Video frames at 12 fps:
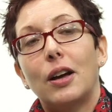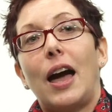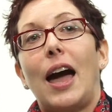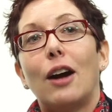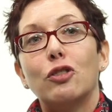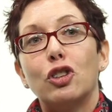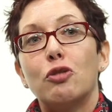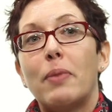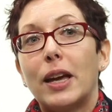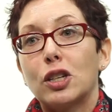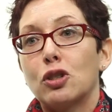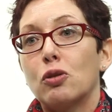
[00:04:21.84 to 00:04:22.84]
How do you
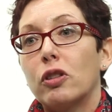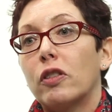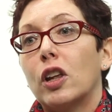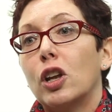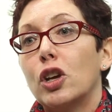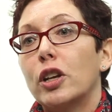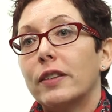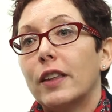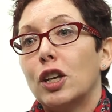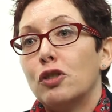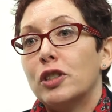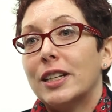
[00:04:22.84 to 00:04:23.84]
make sure that the learning that
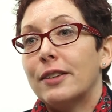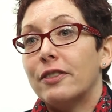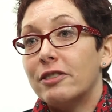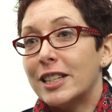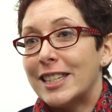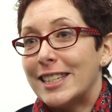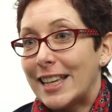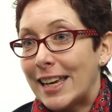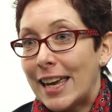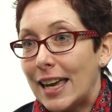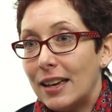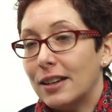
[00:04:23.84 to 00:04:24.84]
you deliver is
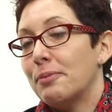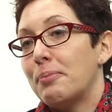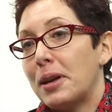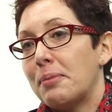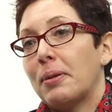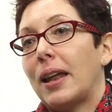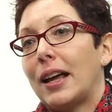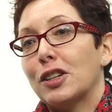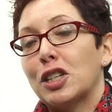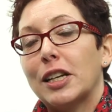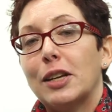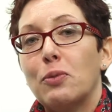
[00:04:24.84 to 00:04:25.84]
sticky and people
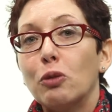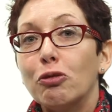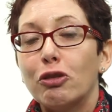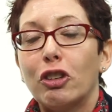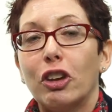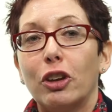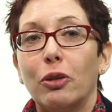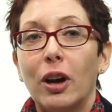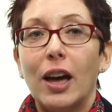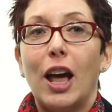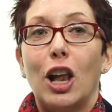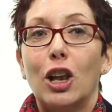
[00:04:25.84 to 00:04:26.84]
actually want to
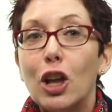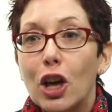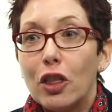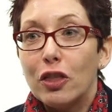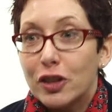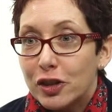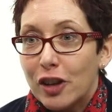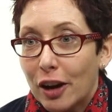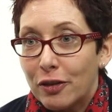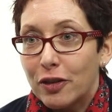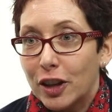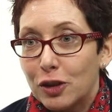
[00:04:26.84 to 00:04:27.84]
learn the
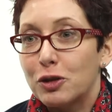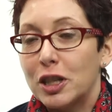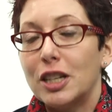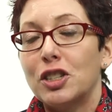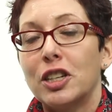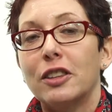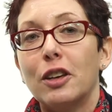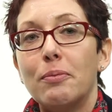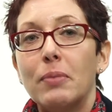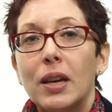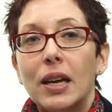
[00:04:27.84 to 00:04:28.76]
stuff that you're teaching them?